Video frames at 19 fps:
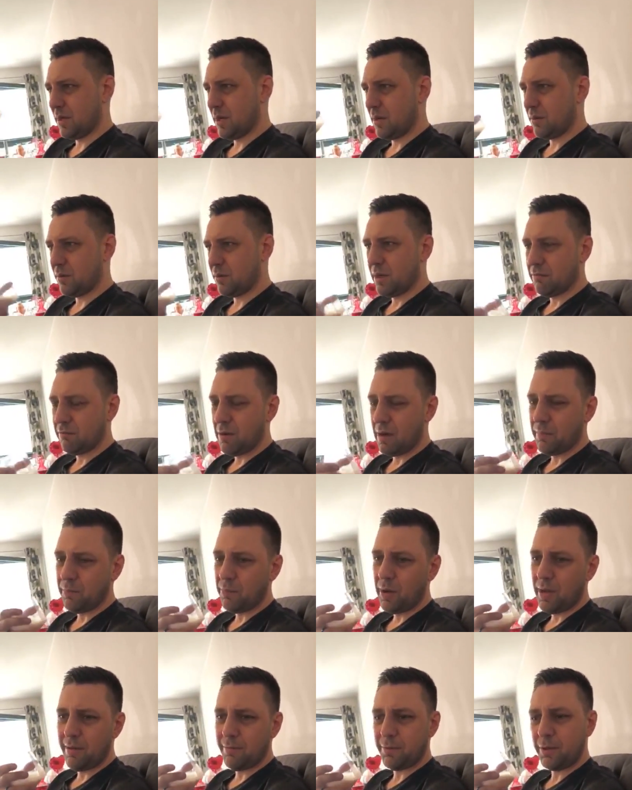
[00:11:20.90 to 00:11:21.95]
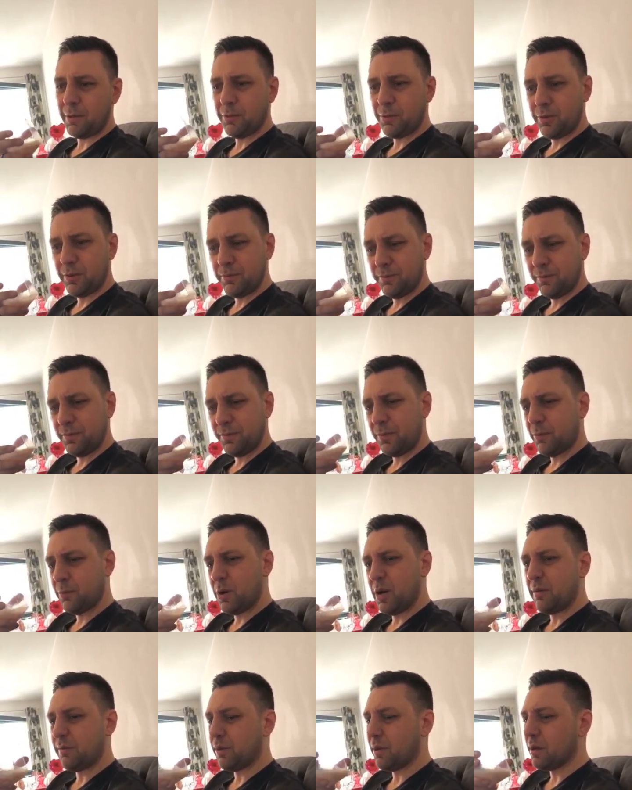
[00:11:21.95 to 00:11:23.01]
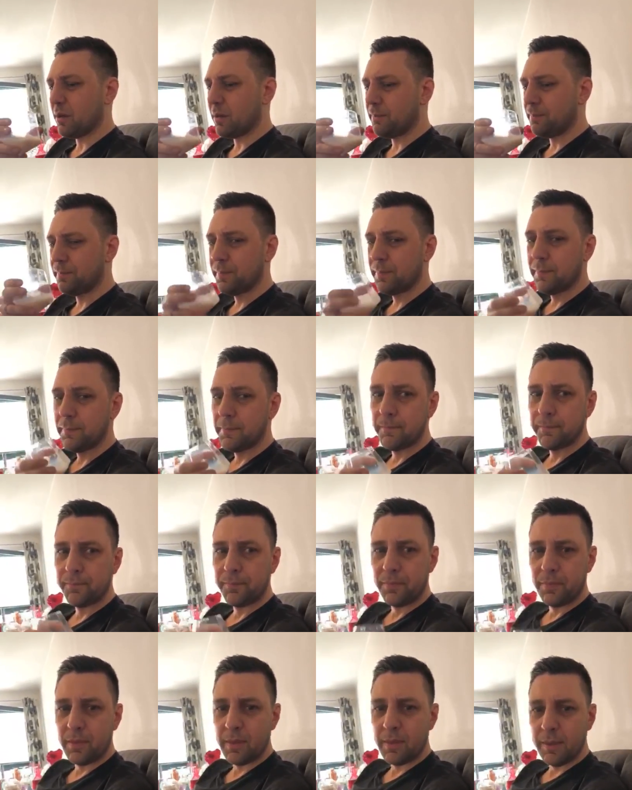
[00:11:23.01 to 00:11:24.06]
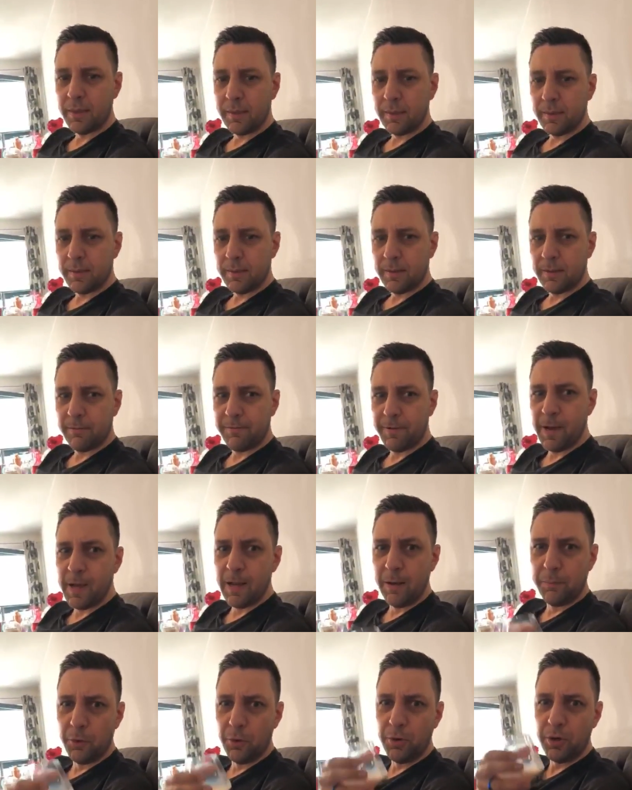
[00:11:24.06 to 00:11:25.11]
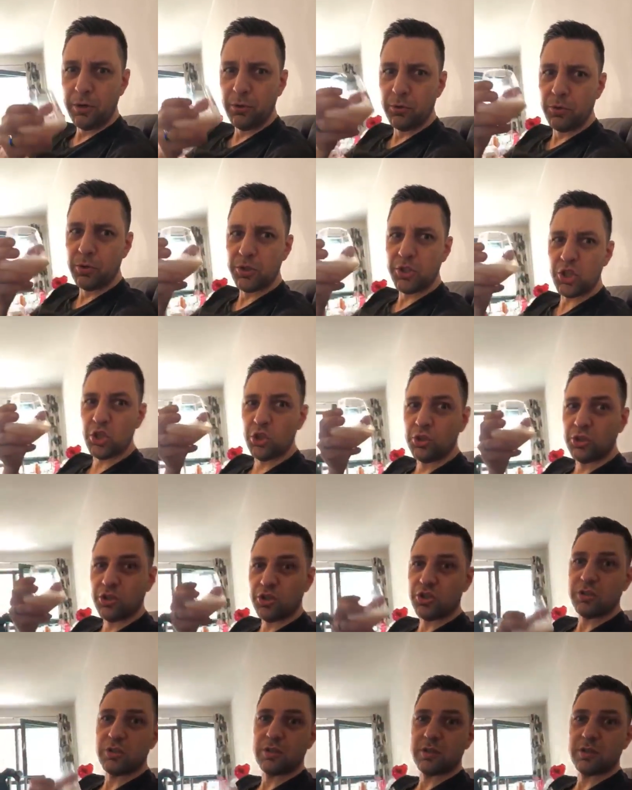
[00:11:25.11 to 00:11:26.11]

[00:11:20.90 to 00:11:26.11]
Coconut rum, whatever you want. Mm-hmm. Whatever you got. Yep. Anyway, guys. All good